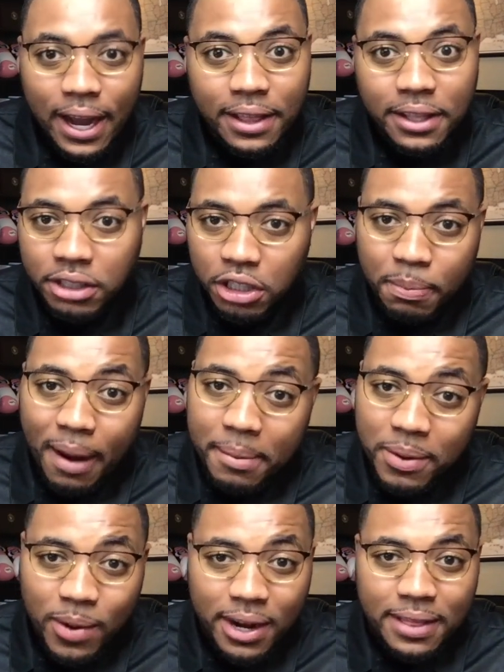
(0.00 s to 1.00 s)
This is probably
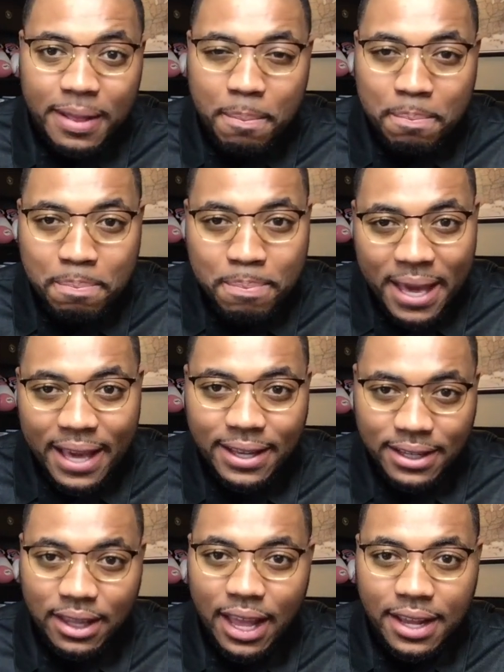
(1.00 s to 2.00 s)
one of the
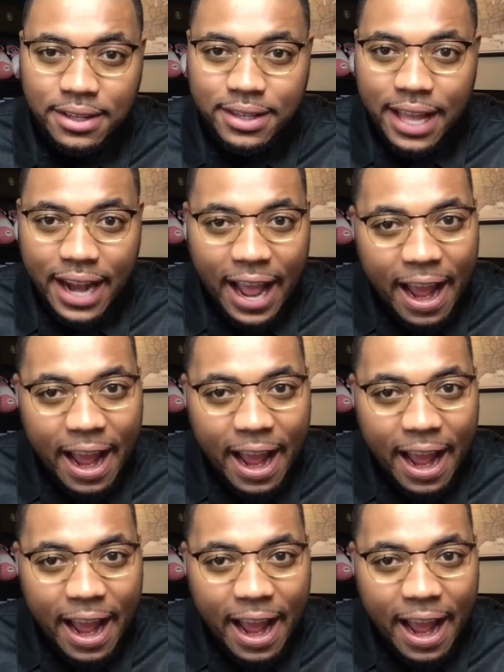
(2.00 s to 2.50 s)
biggest things that